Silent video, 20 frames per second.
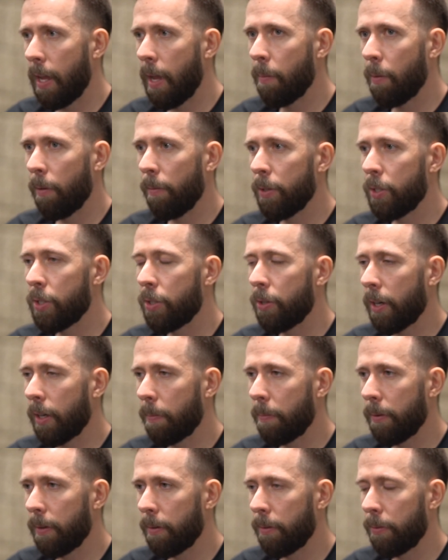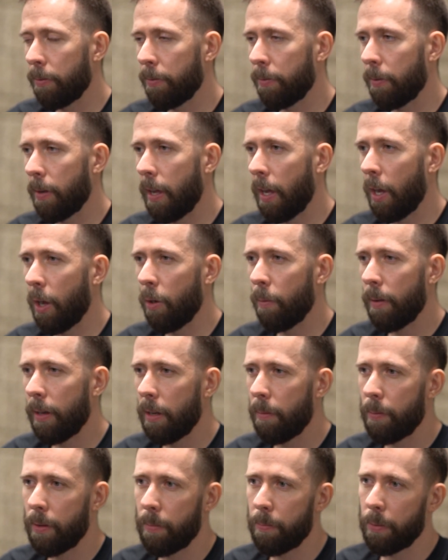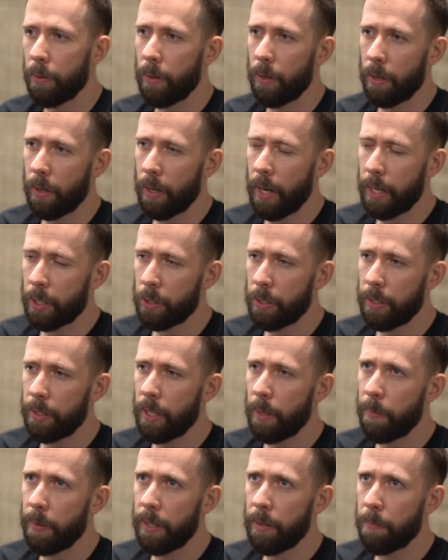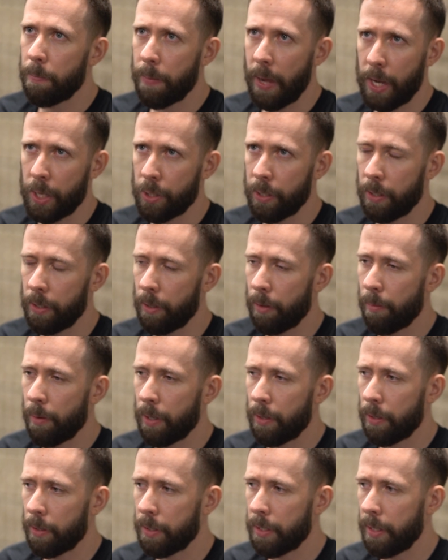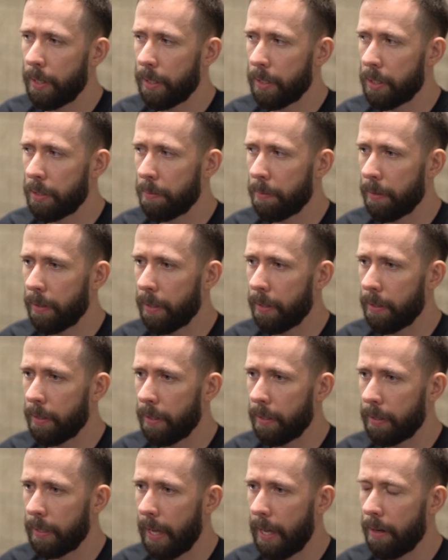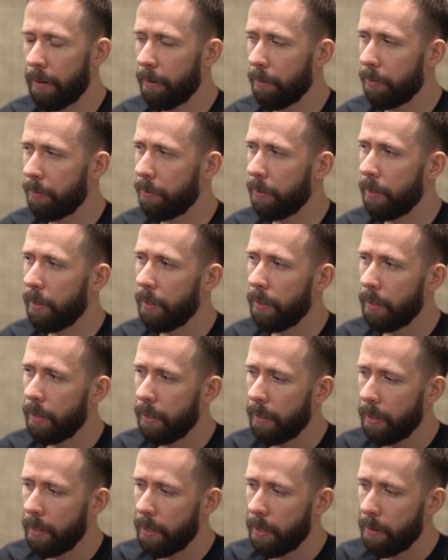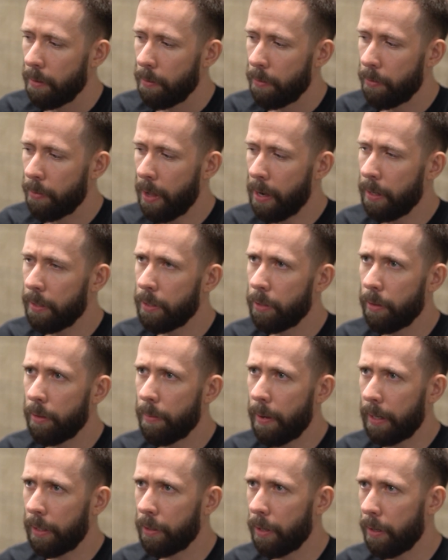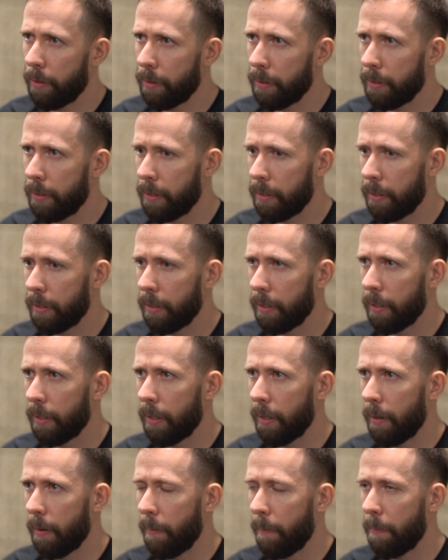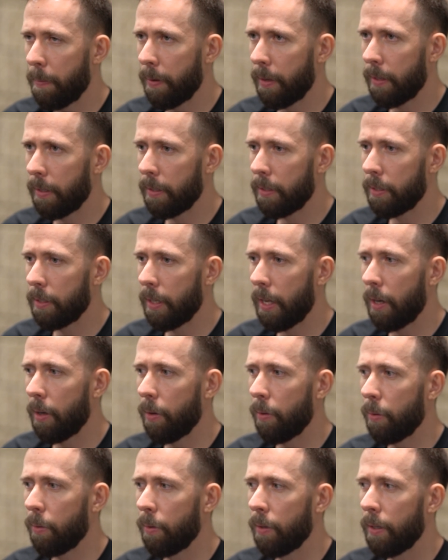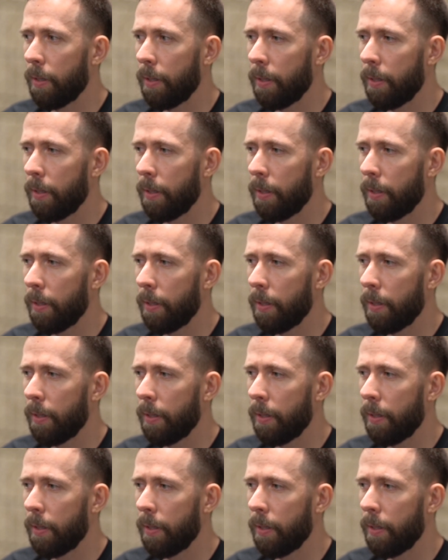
always struck with how many people are actually deeply passionate about RTS, but it kind of fell into the background. But now